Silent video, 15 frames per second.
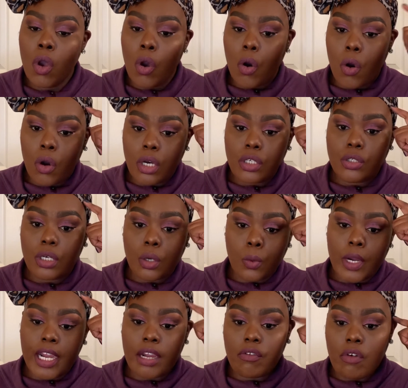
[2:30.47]
Or you could
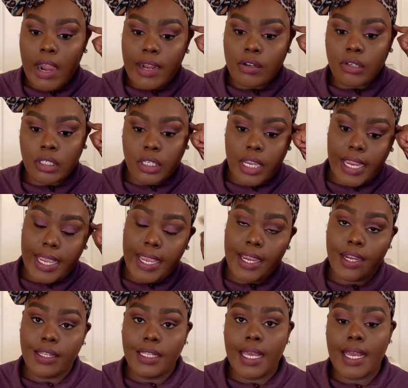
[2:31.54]
wear it right on your
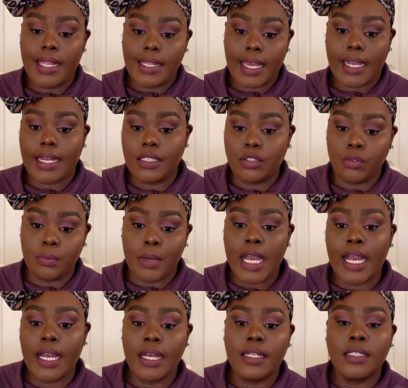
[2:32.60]
hairline like I do
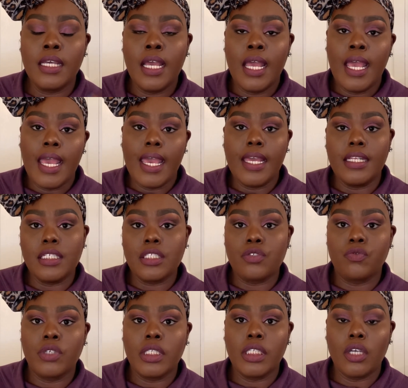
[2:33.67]
mine. And it's
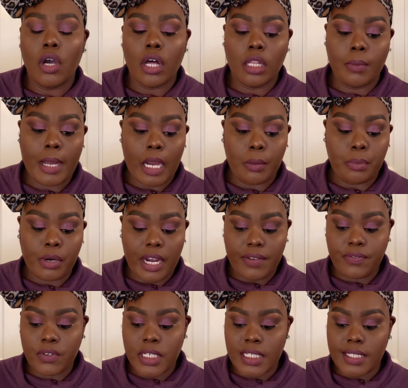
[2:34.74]
really all about
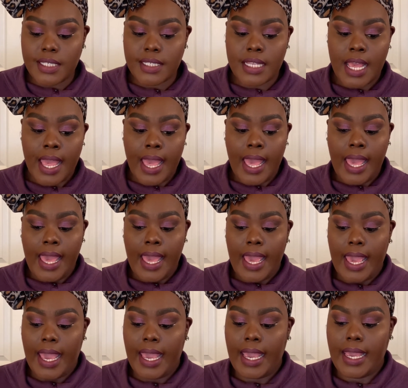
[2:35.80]
preference.
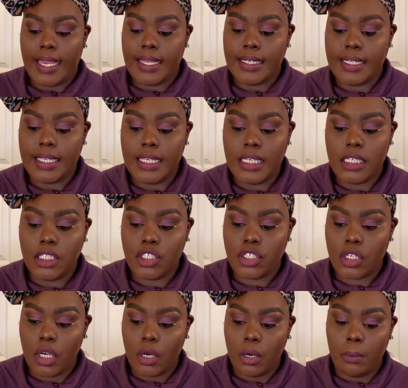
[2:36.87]
And each
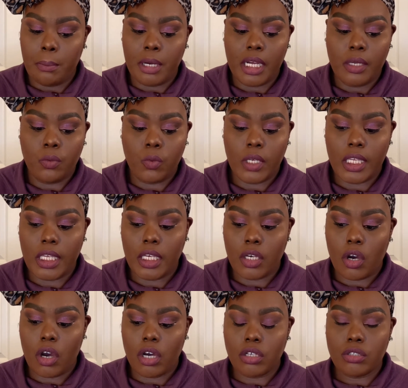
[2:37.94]
bun wig
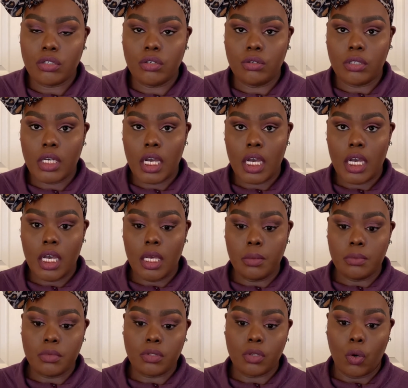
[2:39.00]
also
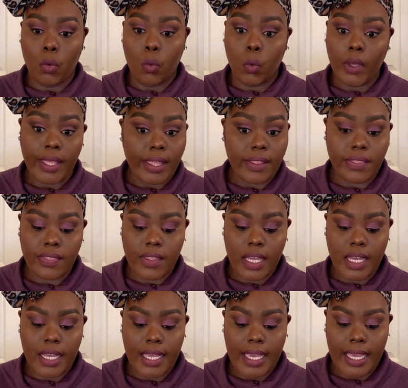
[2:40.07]
comes with
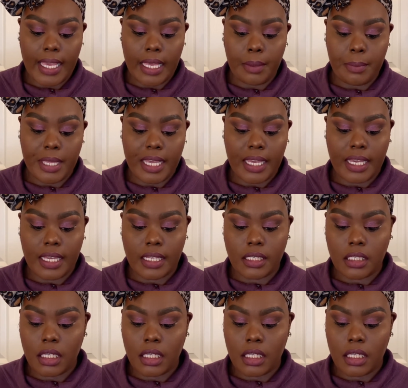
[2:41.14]
a headband.